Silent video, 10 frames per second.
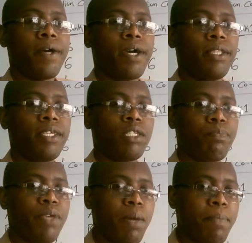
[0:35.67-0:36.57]
the
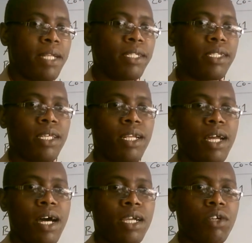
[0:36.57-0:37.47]
Spearman's
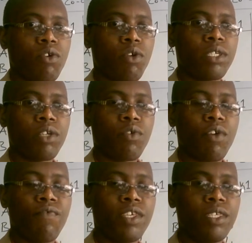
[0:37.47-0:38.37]
rank correlation
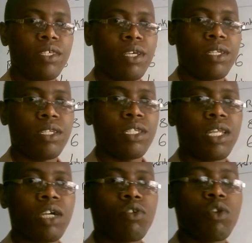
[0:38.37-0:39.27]
coefficient is
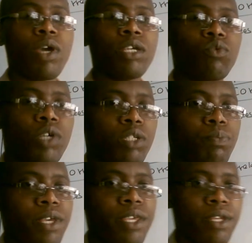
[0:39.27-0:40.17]
actually going to
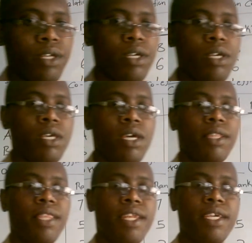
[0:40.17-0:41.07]
explain the
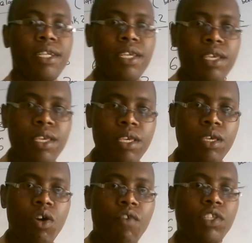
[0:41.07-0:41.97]
degree
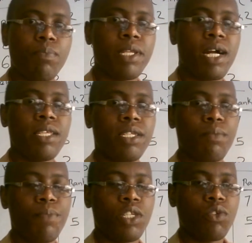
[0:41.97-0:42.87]
of similarity
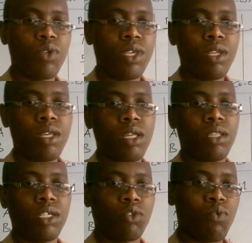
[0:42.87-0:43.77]
between the
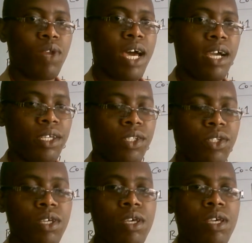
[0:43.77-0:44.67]
two ranks.
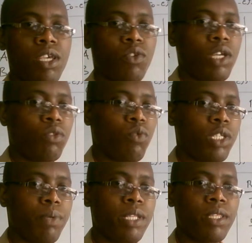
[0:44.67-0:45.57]
It's going to
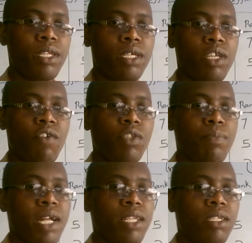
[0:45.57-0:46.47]
explain the degree of
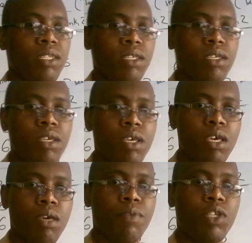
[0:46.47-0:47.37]
similarity
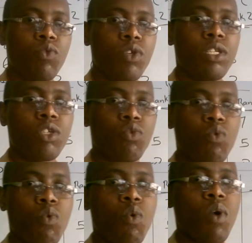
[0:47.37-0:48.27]
between
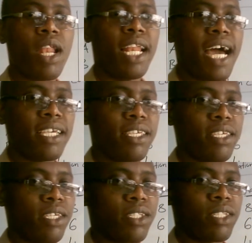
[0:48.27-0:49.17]
two rankings.
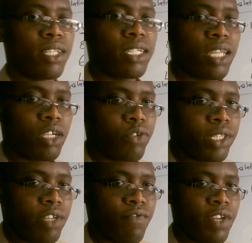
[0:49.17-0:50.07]
So that's actually the
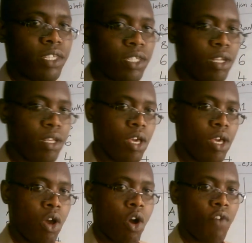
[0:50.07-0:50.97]
definition
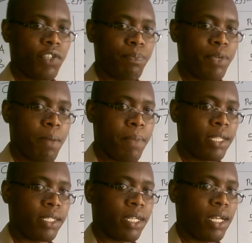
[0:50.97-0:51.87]
of Spearman's
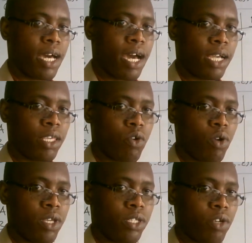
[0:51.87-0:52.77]
rank
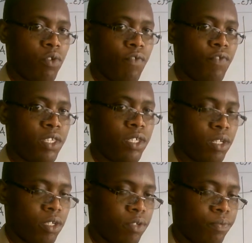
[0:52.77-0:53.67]
correlation
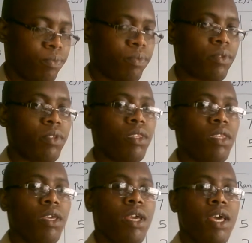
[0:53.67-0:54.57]
coefficient.
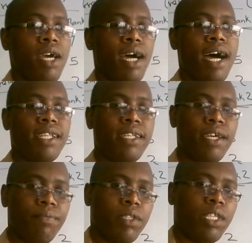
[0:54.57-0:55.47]
And
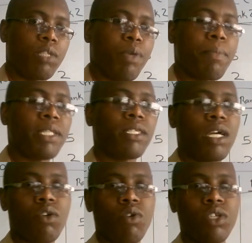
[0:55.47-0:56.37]
the Spearman's rank
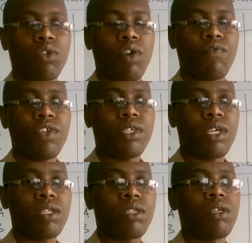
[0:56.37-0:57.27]
correlation
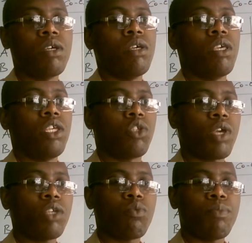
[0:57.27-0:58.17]
coefficient is going
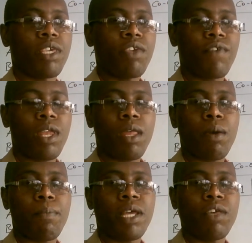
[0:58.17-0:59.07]
to be given
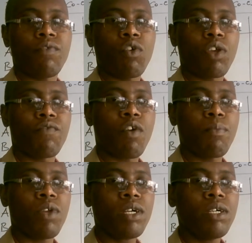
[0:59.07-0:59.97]
by the following
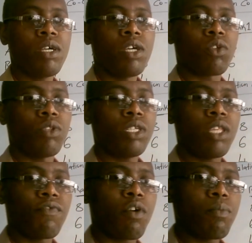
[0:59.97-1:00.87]
formula. So this is the
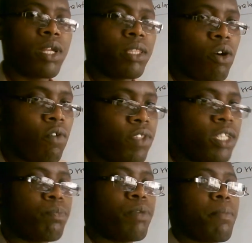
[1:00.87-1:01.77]
formula of the
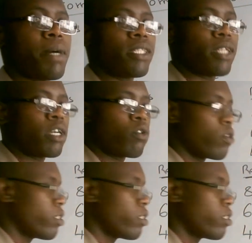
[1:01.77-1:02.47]
Spearman's rank correlation